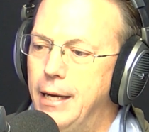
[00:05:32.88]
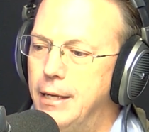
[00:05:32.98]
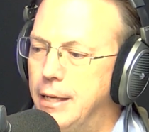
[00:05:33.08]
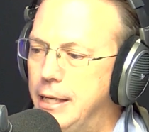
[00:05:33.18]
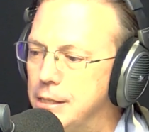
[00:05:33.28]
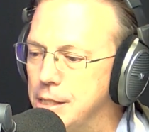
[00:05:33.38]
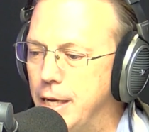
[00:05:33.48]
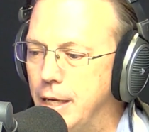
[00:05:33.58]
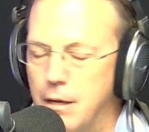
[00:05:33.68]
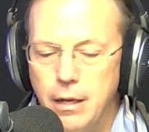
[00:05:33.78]
And he
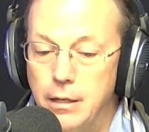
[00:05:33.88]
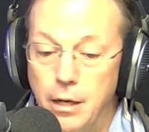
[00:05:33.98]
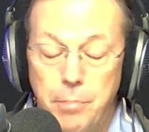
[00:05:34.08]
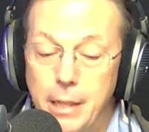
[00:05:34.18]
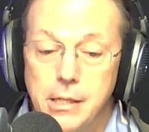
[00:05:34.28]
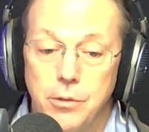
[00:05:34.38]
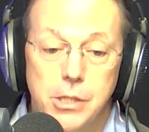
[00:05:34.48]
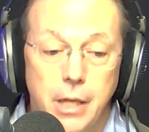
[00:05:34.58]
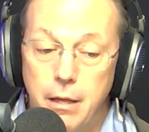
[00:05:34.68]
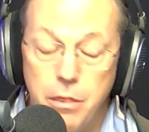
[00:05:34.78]
said, you know,
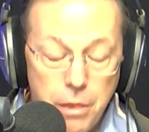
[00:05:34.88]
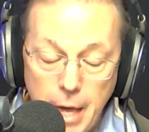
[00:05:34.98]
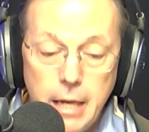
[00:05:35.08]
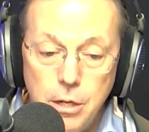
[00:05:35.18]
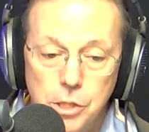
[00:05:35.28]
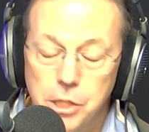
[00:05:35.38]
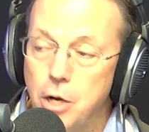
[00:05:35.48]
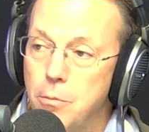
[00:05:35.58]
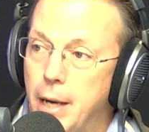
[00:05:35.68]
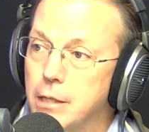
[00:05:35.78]
basically was saying, thank you
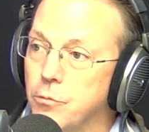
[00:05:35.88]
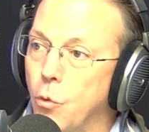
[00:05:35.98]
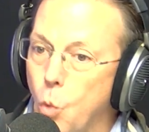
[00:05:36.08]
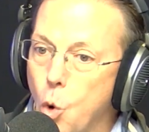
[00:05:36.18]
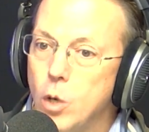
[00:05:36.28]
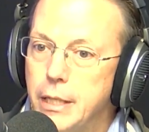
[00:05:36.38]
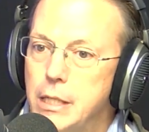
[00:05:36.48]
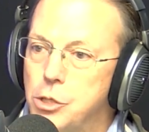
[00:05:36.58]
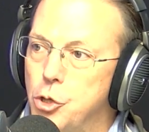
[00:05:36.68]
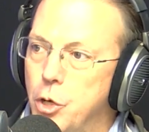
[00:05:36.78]
so much for
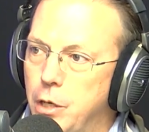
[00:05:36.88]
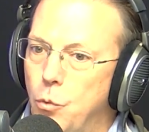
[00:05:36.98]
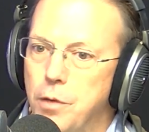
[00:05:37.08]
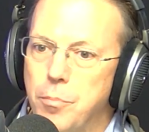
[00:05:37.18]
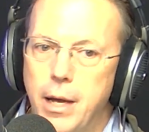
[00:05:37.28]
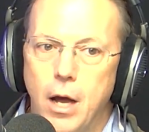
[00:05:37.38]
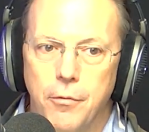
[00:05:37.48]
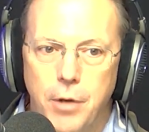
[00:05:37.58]
walking this journey with me.